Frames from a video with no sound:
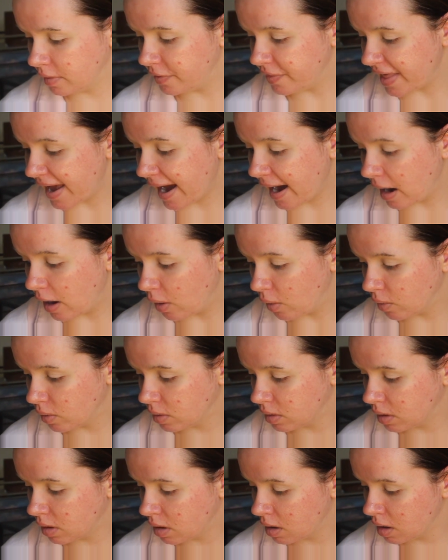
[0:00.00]
Now,
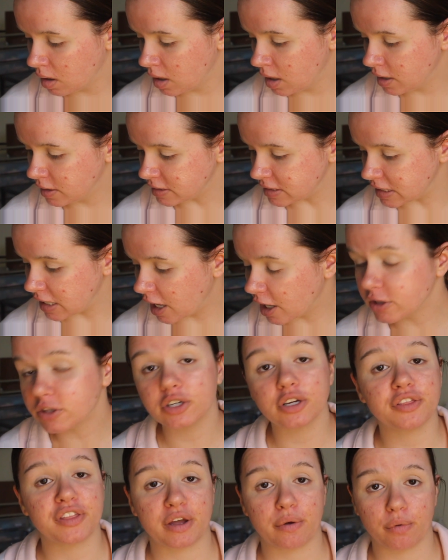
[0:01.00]
the
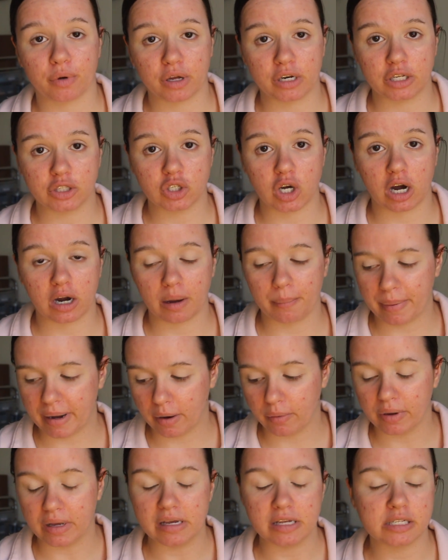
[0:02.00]
other thing we're going to talk
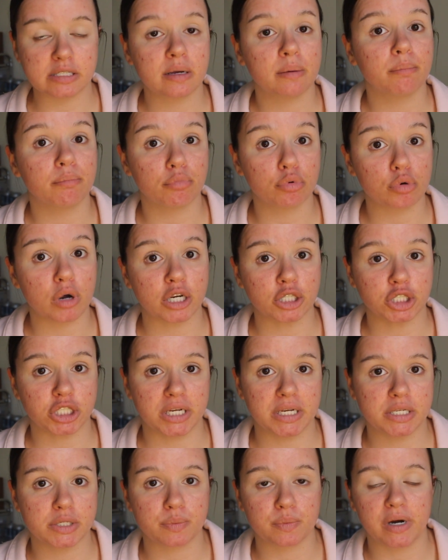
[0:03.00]
about is
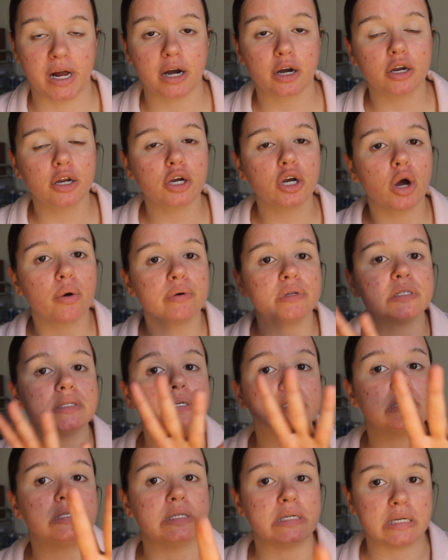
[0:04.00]
brushes. We're not going to go
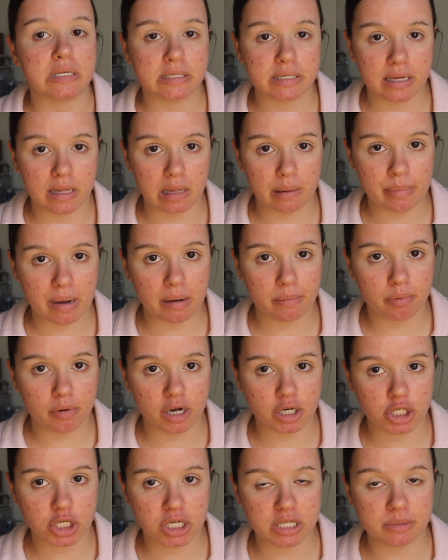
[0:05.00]
into detail about
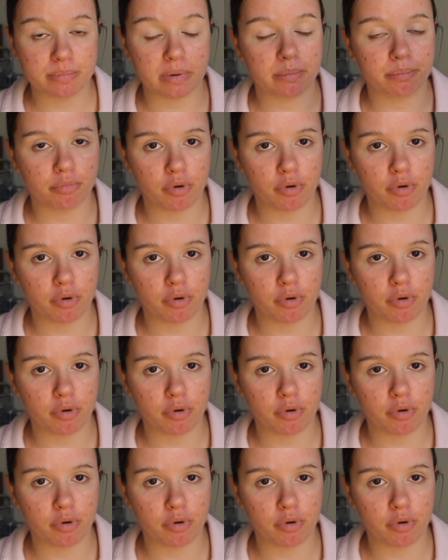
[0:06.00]
brushes, but